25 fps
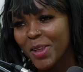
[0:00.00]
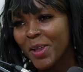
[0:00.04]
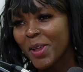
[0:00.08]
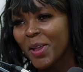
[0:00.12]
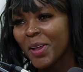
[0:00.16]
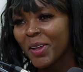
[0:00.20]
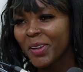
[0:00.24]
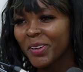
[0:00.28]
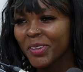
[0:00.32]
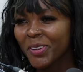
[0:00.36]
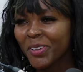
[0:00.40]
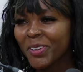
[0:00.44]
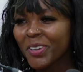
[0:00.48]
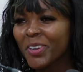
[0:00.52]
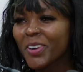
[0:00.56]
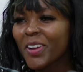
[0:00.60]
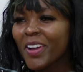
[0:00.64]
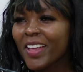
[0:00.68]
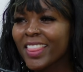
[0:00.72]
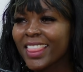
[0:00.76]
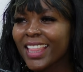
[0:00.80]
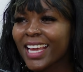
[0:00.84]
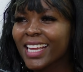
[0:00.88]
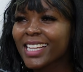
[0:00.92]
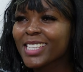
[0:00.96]
or a
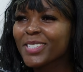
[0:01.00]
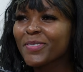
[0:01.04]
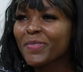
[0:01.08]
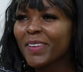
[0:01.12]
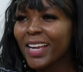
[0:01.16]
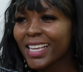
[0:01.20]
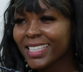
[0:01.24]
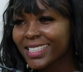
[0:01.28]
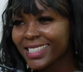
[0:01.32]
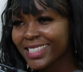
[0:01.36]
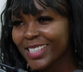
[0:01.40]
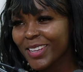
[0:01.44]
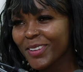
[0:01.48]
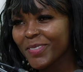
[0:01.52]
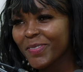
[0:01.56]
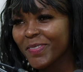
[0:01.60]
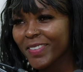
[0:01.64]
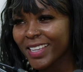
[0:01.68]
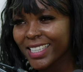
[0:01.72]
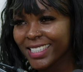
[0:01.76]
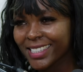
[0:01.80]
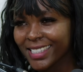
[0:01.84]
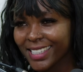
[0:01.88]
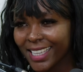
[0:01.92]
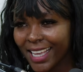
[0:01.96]

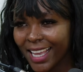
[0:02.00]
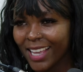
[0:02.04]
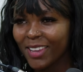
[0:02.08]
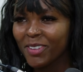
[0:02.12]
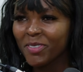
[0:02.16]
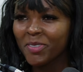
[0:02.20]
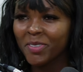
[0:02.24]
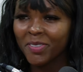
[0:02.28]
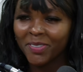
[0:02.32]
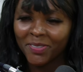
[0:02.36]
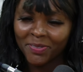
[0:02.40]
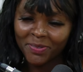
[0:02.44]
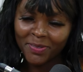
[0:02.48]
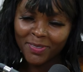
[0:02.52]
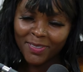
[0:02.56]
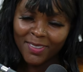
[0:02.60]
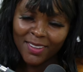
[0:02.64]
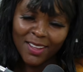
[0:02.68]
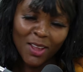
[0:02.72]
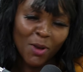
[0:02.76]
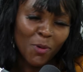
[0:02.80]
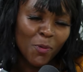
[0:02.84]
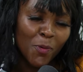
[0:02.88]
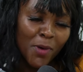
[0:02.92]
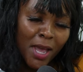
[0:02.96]
PhD will not
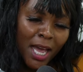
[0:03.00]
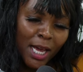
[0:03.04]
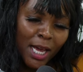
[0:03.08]
take a